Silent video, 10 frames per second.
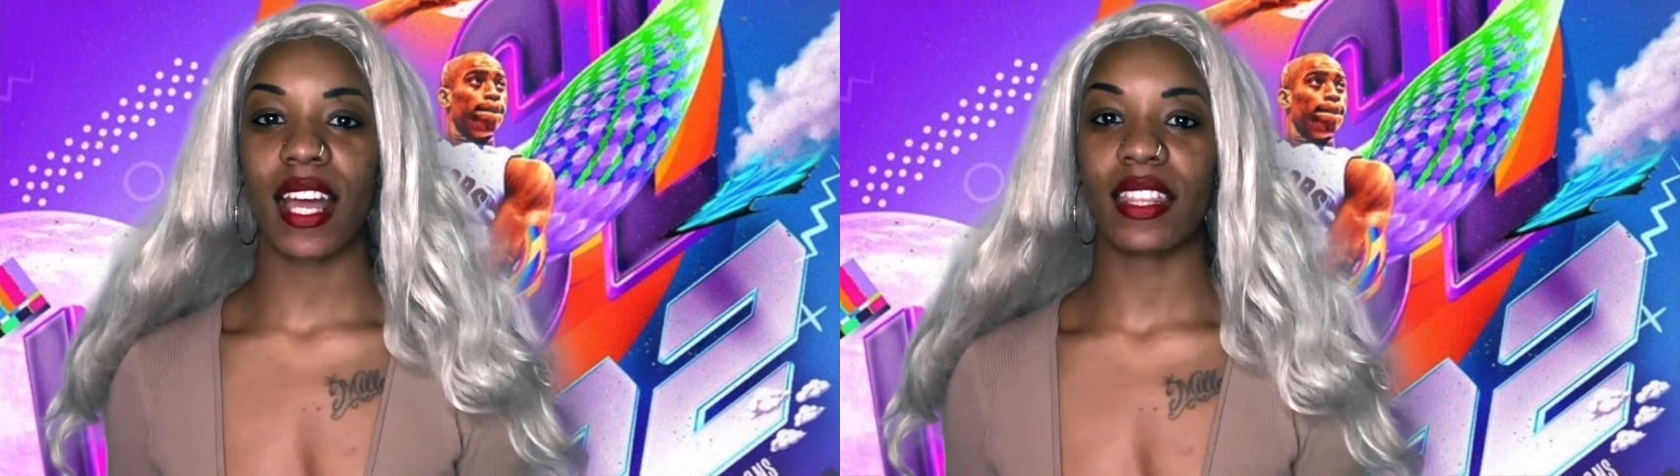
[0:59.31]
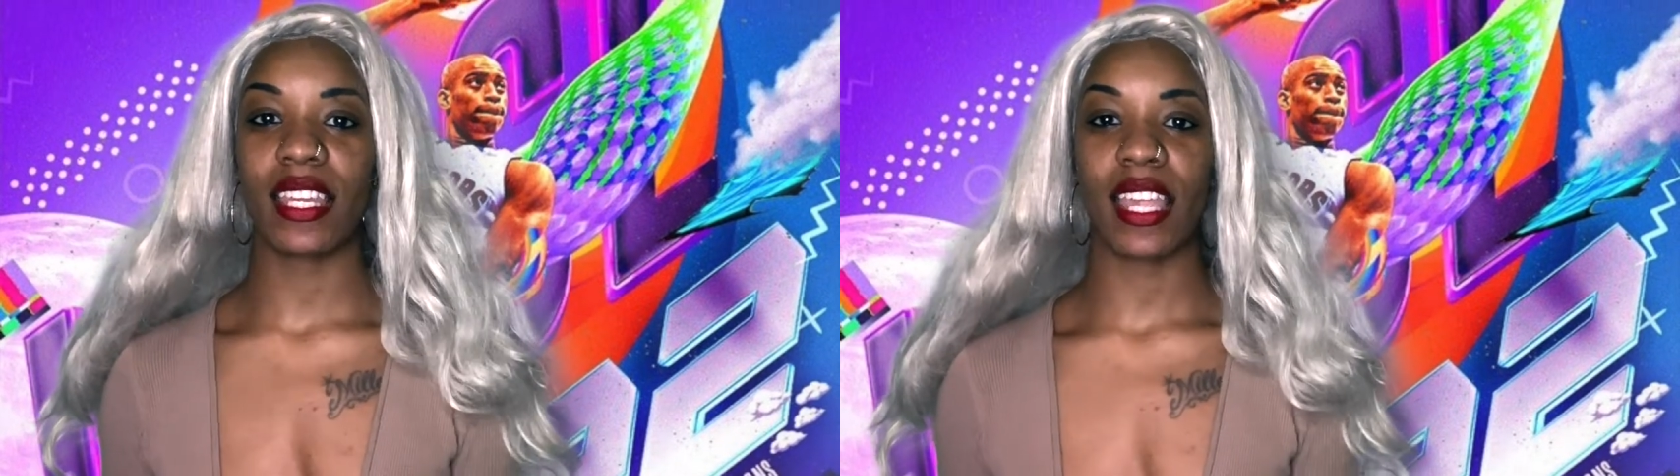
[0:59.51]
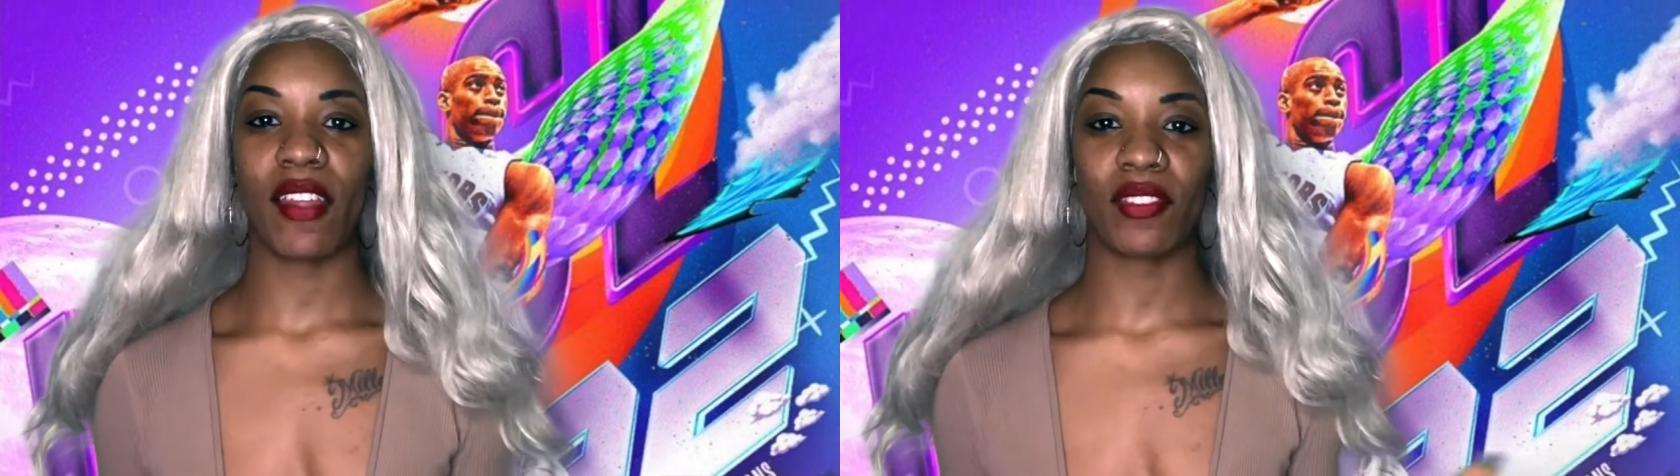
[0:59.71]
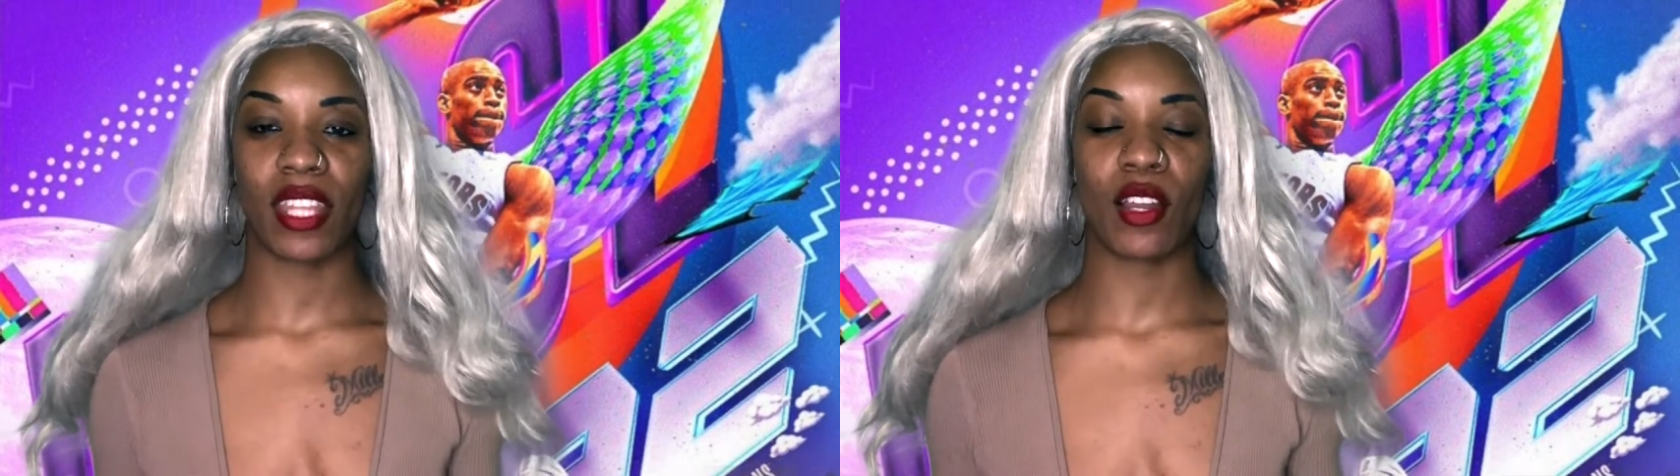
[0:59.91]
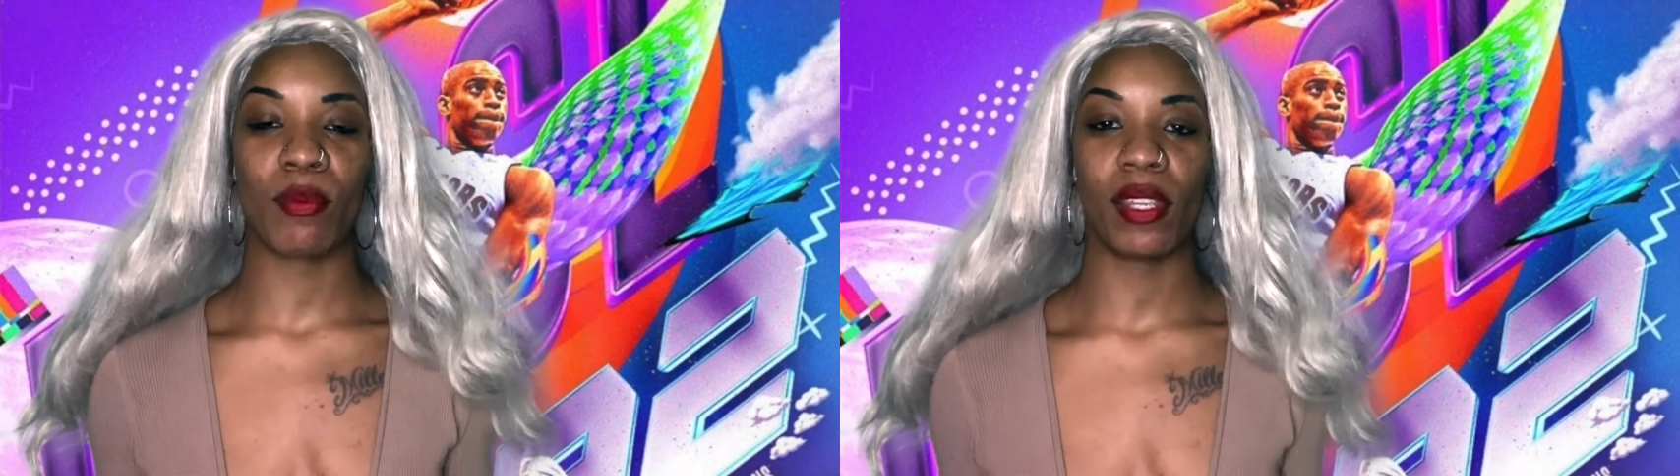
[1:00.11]
I think
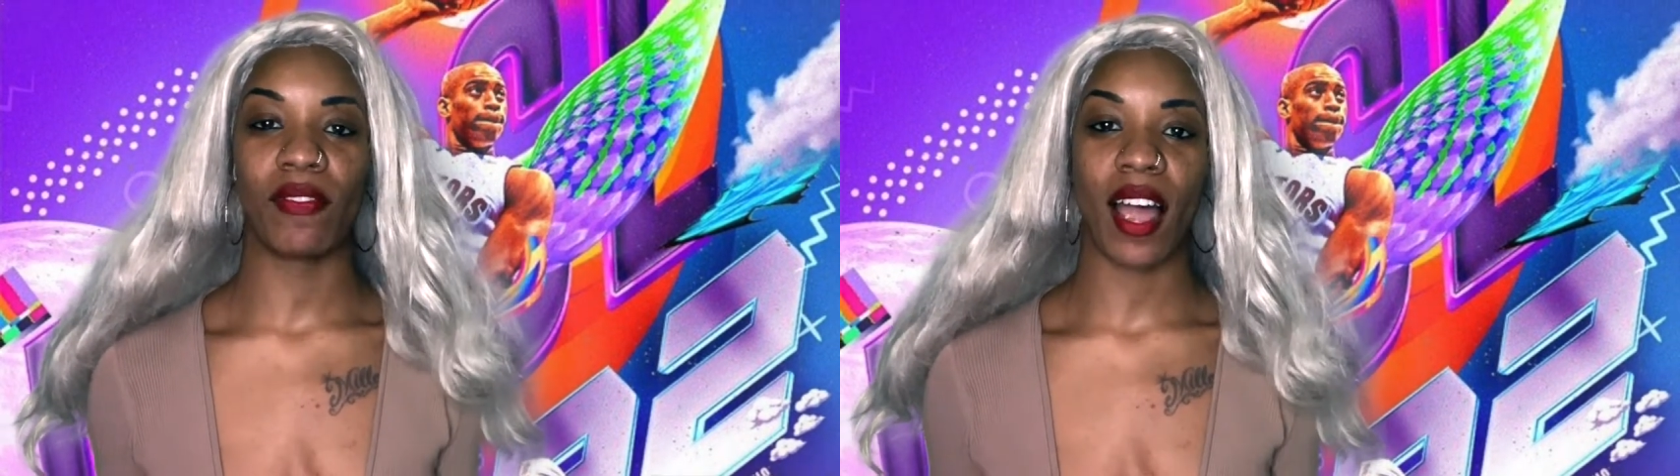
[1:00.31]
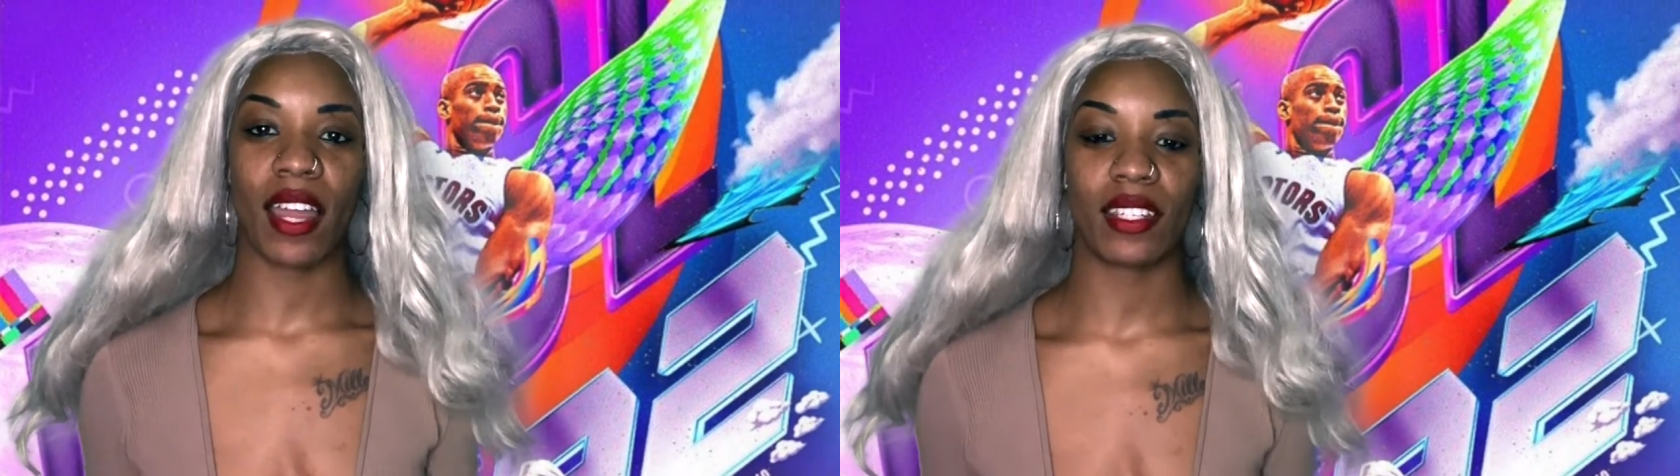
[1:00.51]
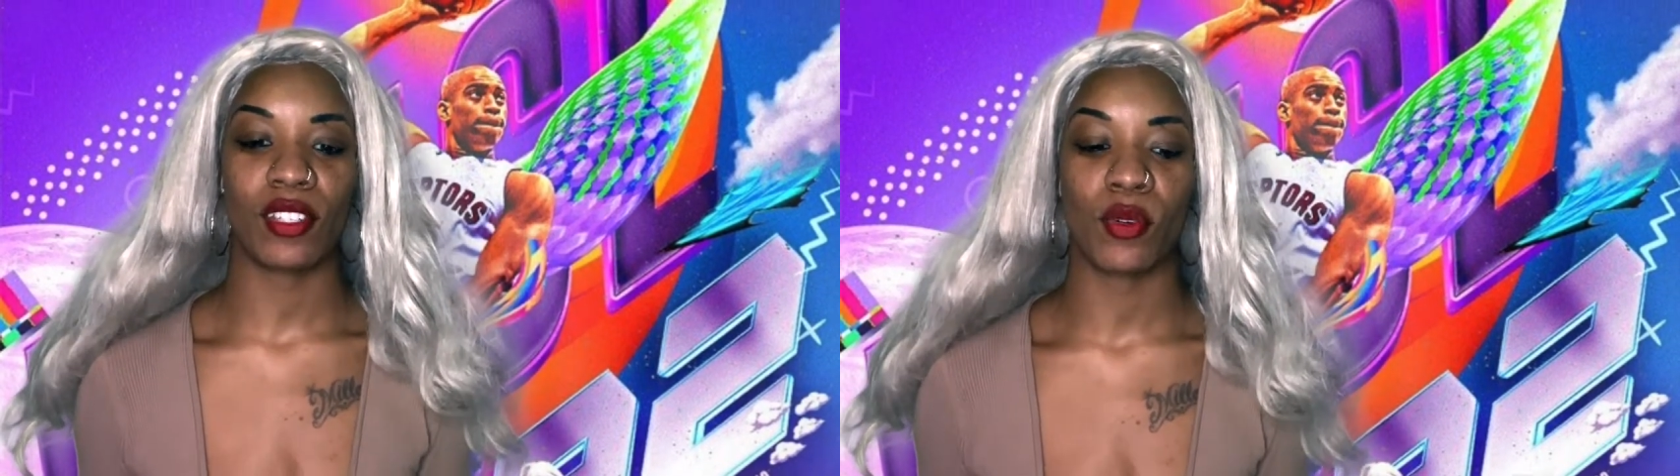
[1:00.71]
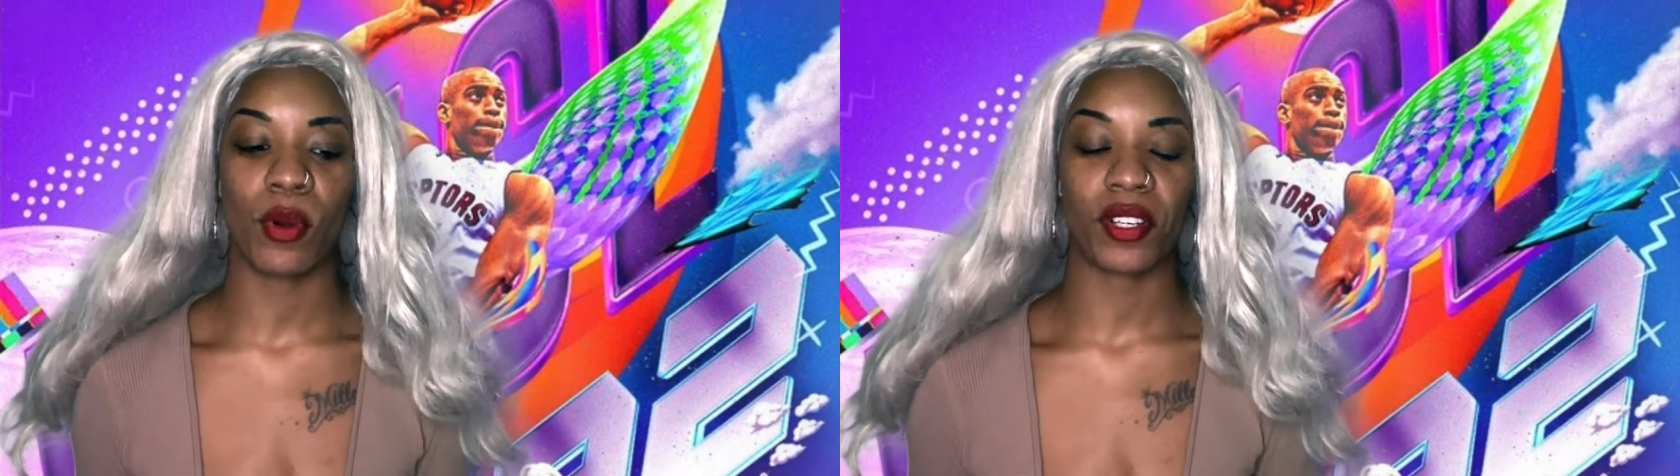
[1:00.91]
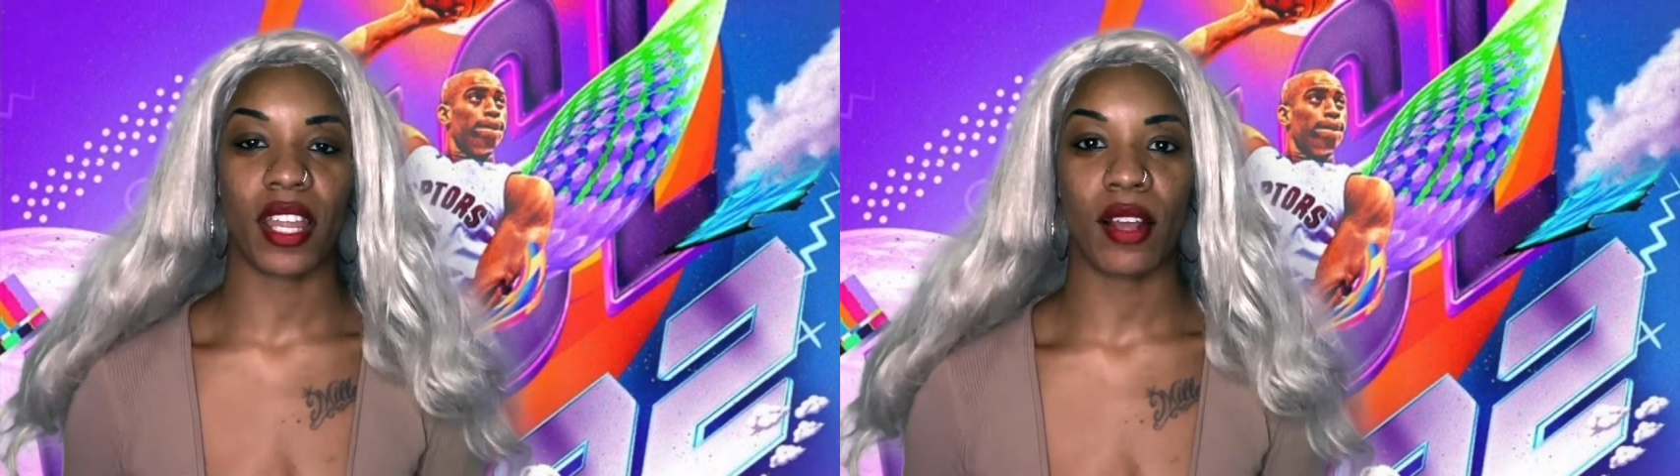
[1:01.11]
everything will be fine and it'll
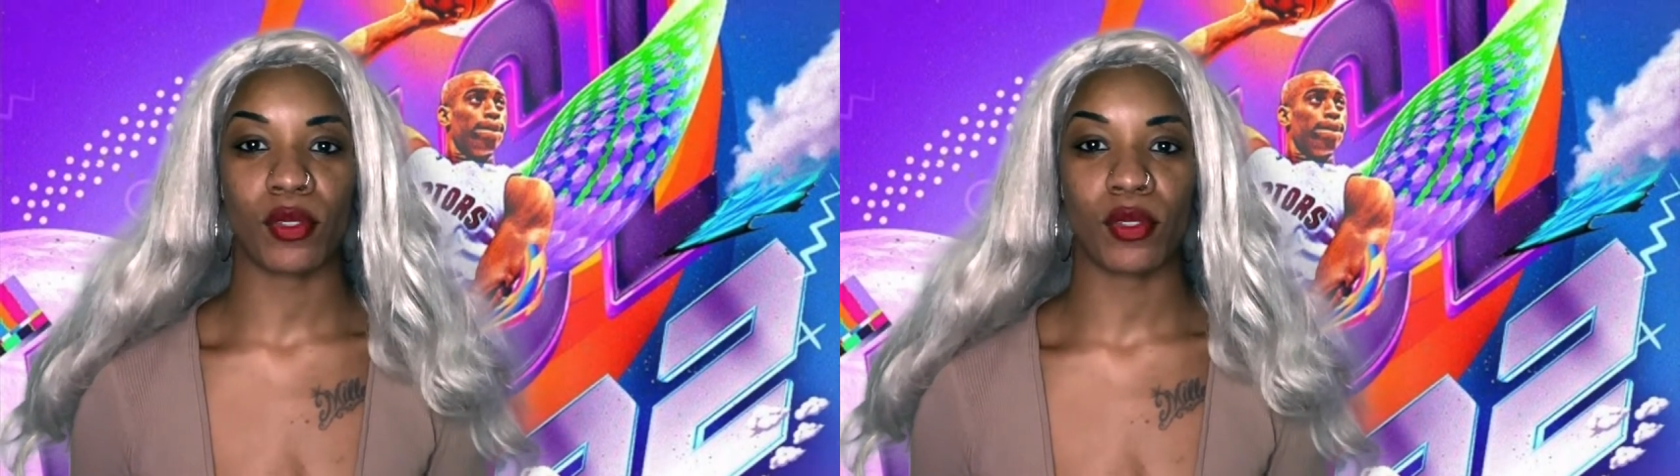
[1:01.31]
work out